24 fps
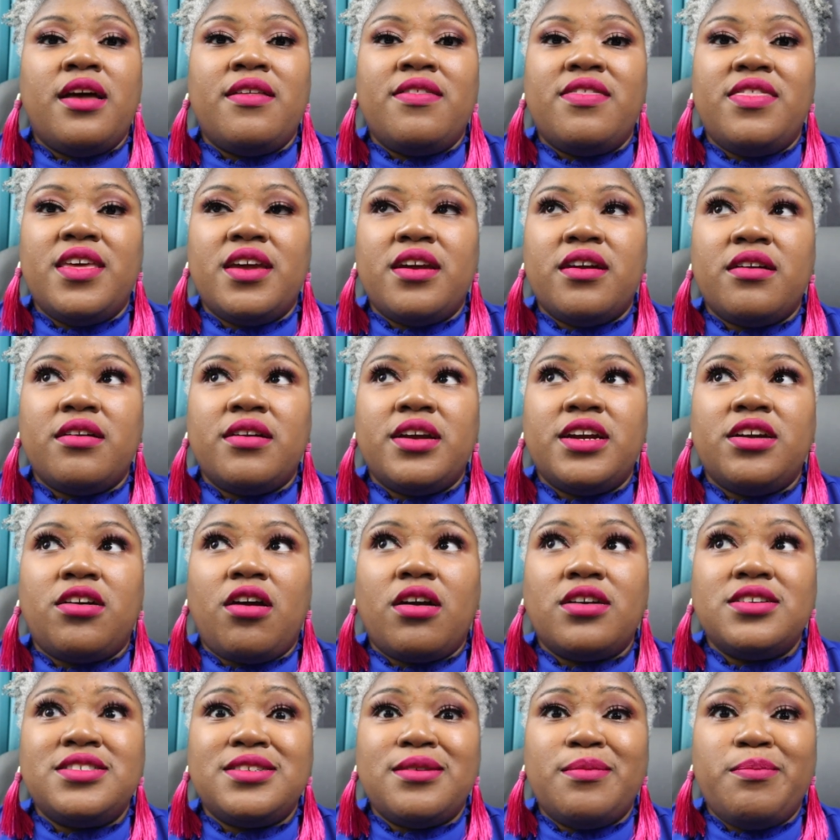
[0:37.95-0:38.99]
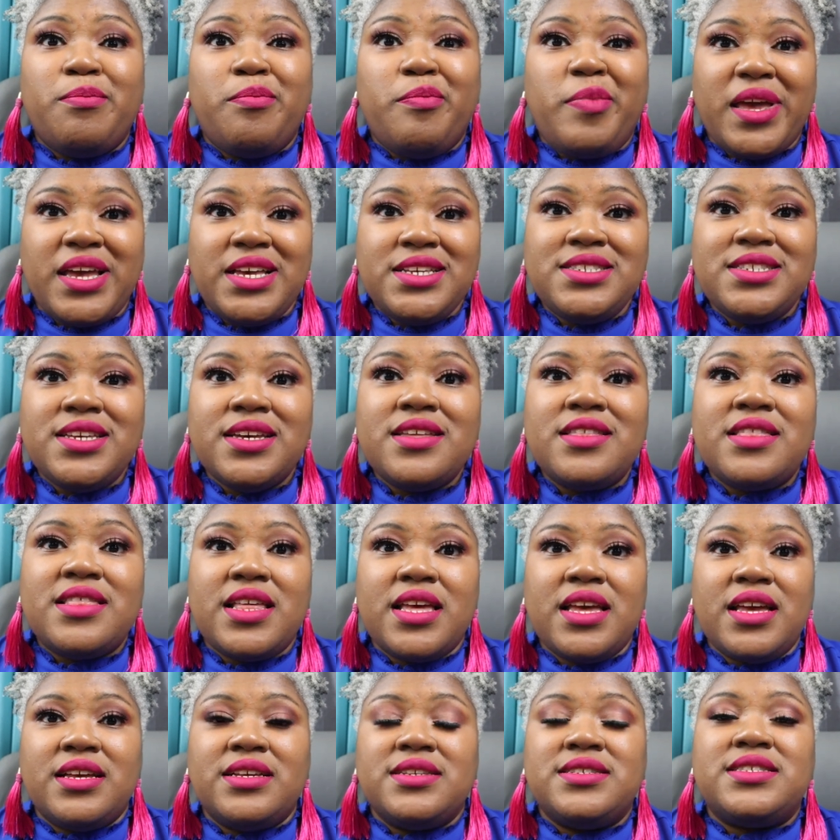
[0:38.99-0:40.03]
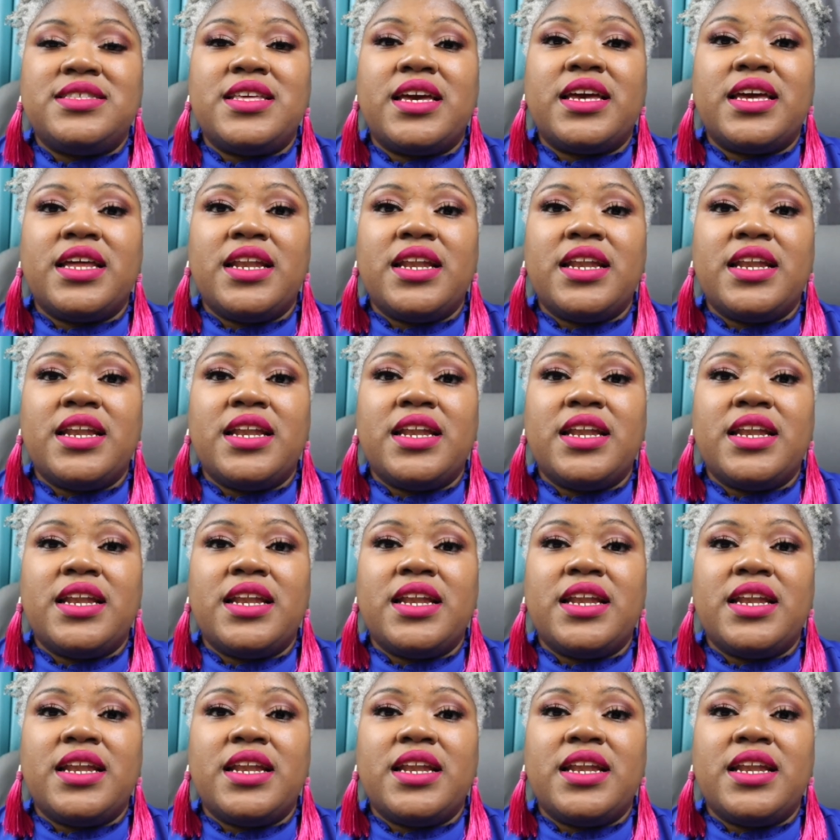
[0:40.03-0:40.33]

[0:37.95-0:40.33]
there are some basic things that